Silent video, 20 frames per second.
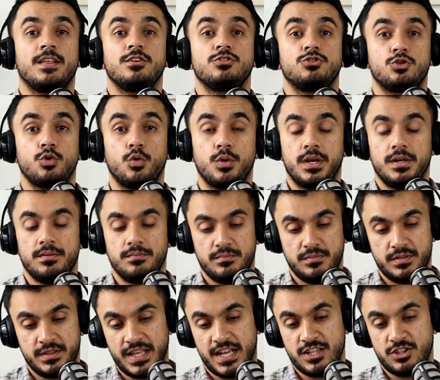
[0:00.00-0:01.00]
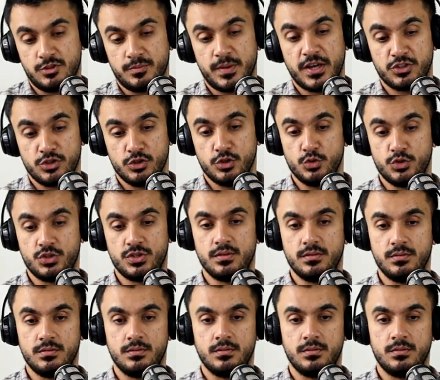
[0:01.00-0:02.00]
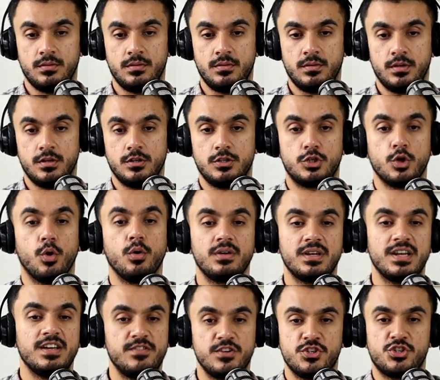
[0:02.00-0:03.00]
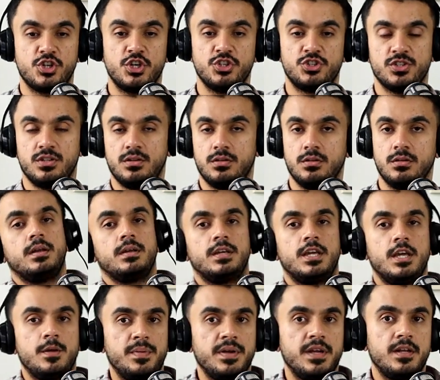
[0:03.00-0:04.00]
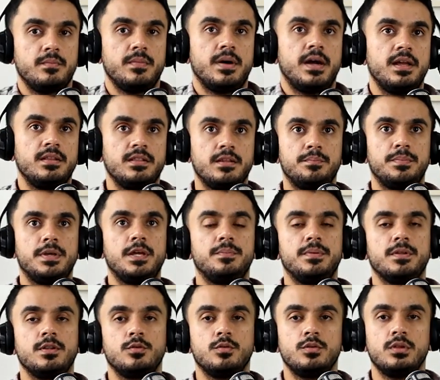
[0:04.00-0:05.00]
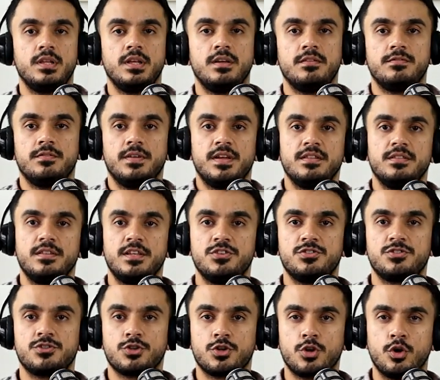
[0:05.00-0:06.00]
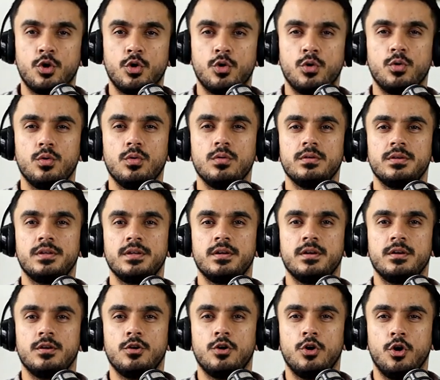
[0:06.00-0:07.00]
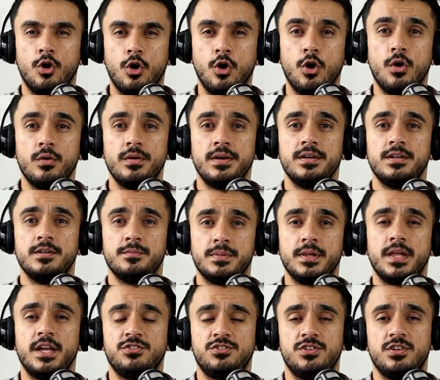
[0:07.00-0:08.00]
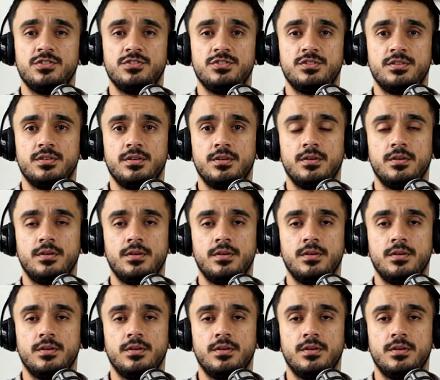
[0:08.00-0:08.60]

Sorted. That's my solution. Don't live in Churchill. Keeping in mind the people who live in these cold, horrid places.